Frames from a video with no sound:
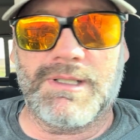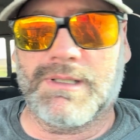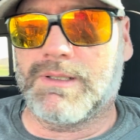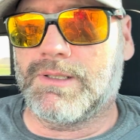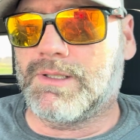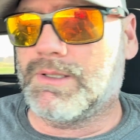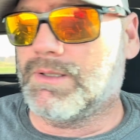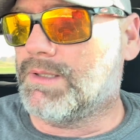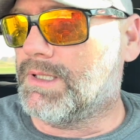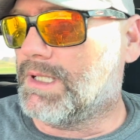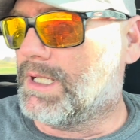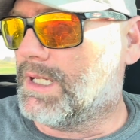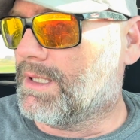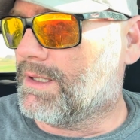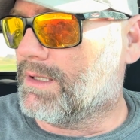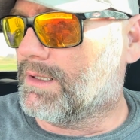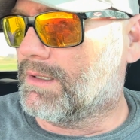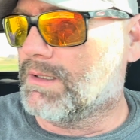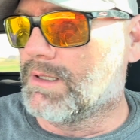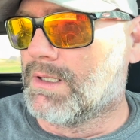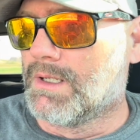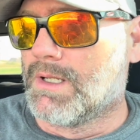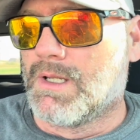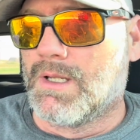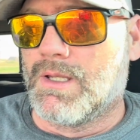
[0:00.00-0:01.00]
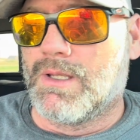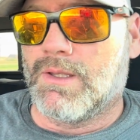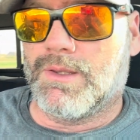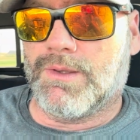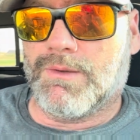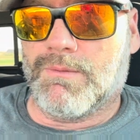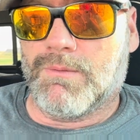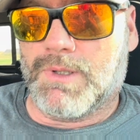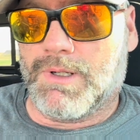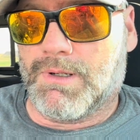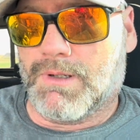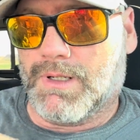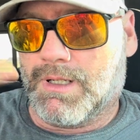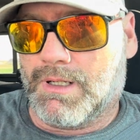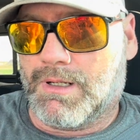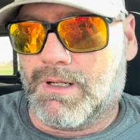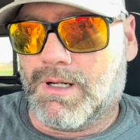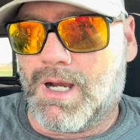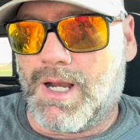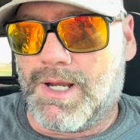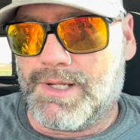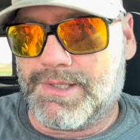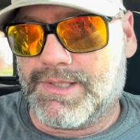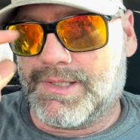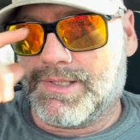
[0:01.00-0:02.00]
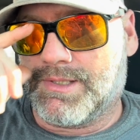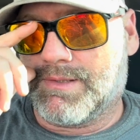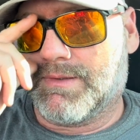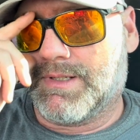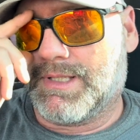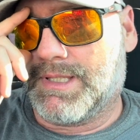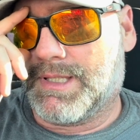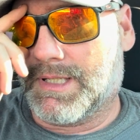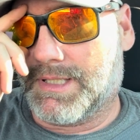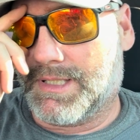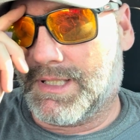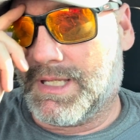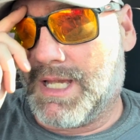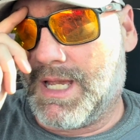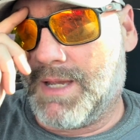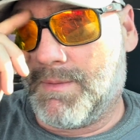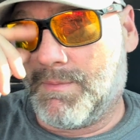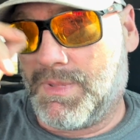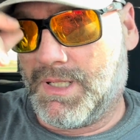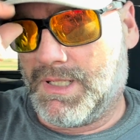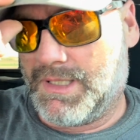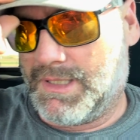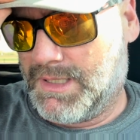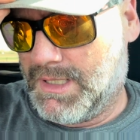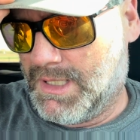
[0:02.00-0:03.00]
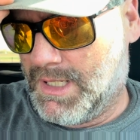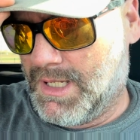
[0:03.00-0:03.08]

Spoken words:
and 2 the other, and we were across the street this time. But